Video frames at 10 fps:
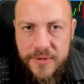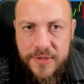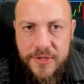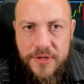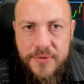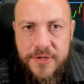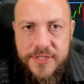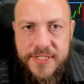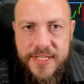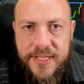You know what you
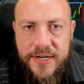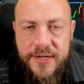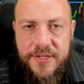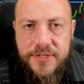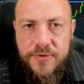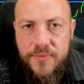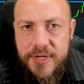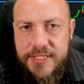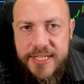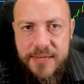just did there? You took
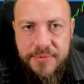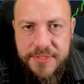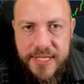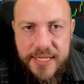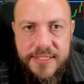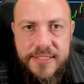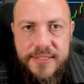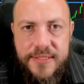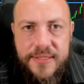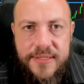one sample size.
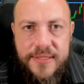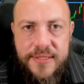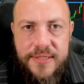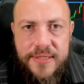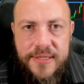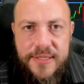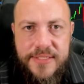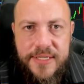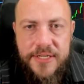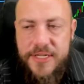
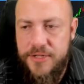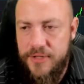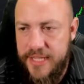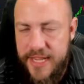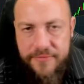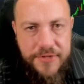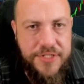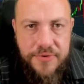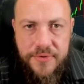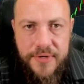That's it. You didn't look at every
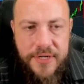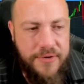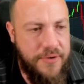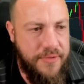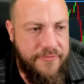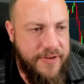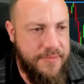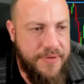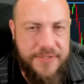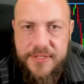store. You don't know the
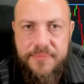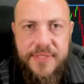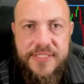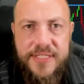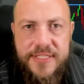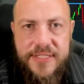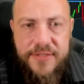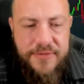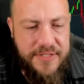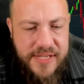fundamentals of the business.
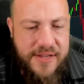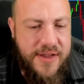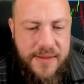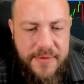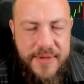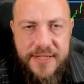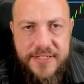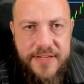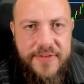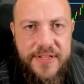You're just like, oh, I'm going to make a
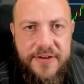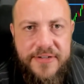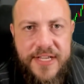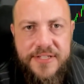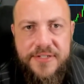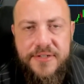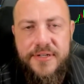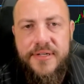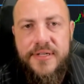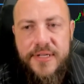TV dinner. It tastes good.